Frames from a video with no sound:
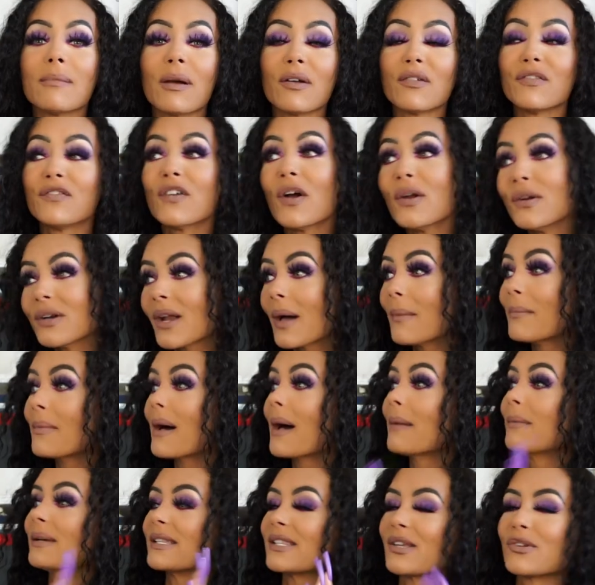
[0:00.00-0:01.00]
my phone
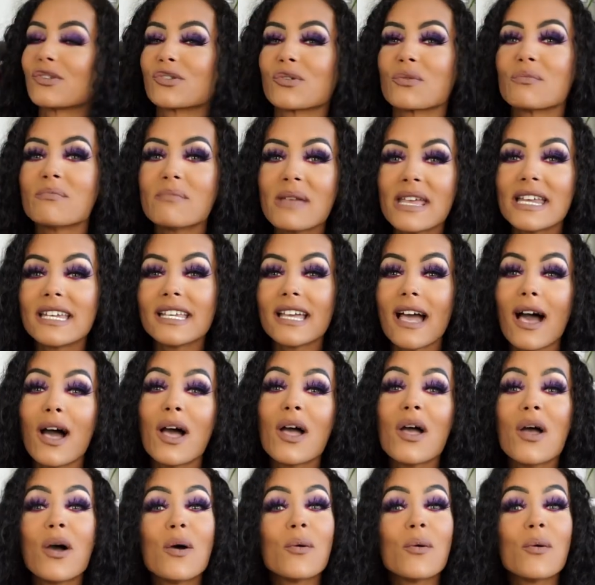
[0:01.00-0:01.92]
number, my social media,